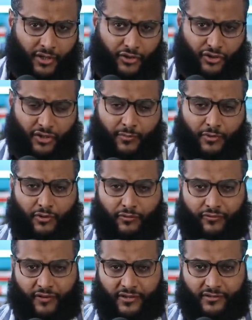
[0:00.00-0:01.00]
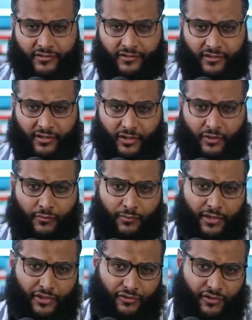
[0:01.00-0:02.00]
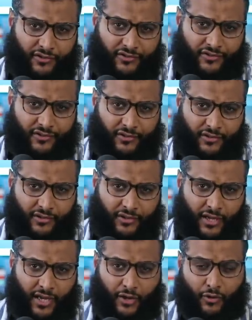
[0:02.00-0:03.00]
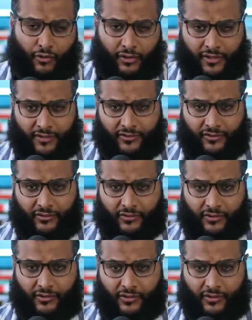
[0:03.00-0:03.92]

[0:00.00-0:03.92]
Should it be your friends and compatriots and colleagues?